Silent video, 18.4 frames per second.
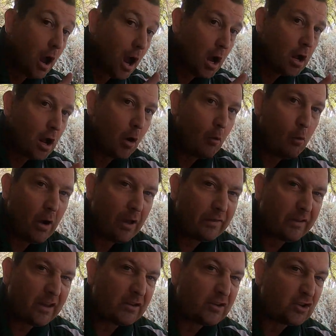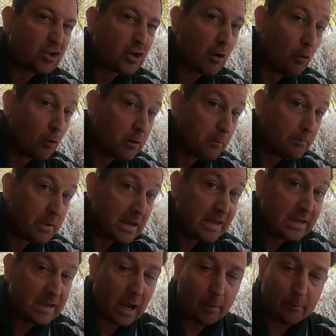I got one thing to show all the
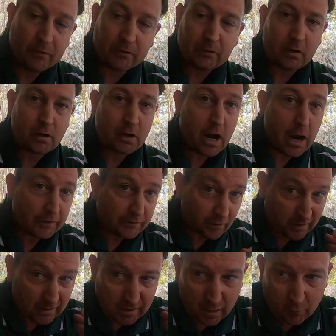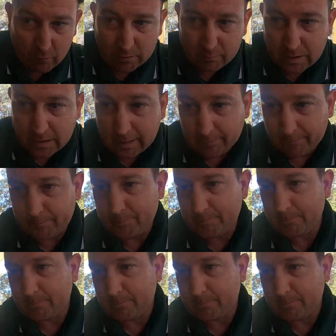big cubs. Alright, so come with me.